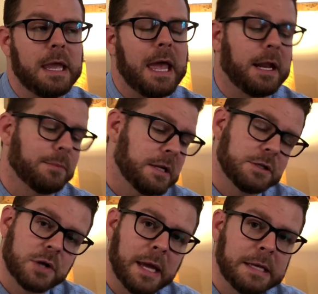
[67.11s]
And I'm going
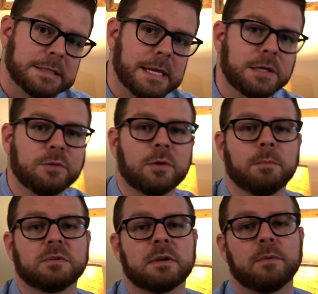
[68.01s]
to try and take you
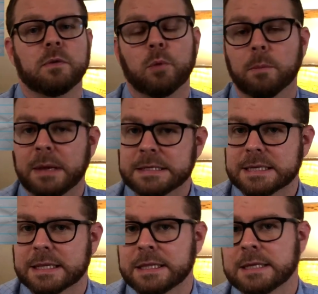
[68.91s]
from some of the more
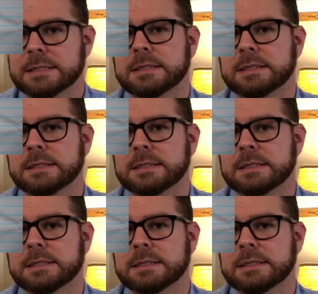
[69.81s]
basic things